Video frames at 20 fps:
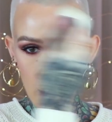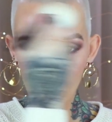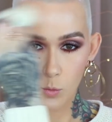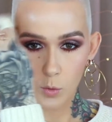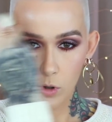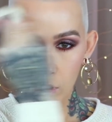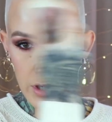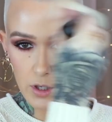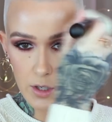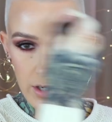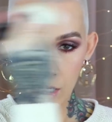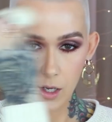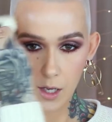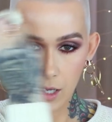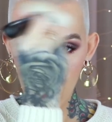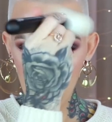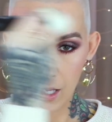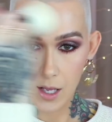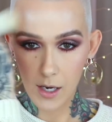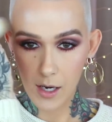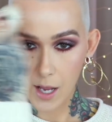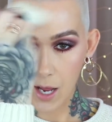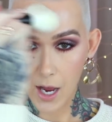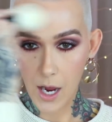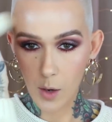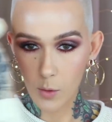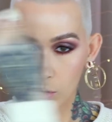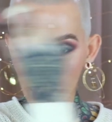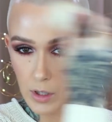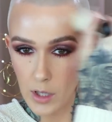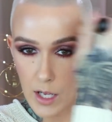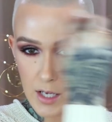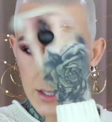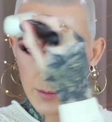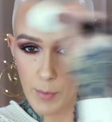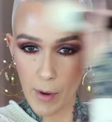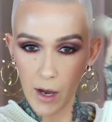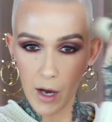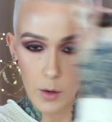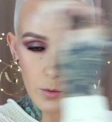would an hourglass
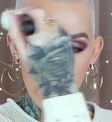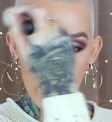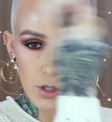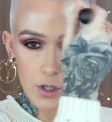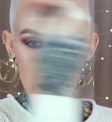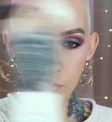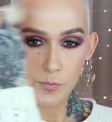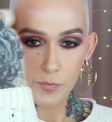powder